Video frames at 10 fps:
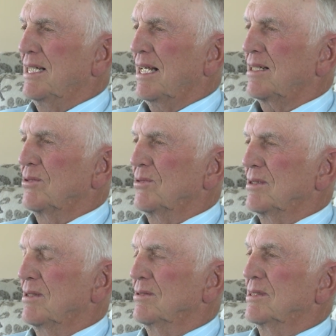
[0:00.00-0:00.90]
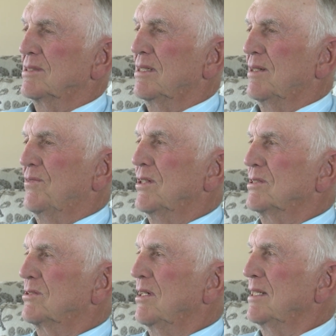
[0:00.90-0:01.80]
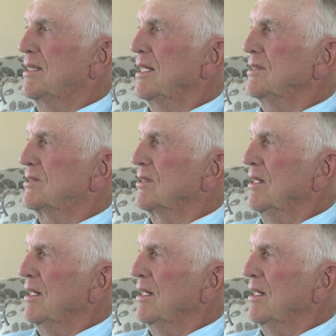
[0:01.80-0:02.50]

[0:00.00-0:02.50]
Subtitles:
Decker was our first grade teacher,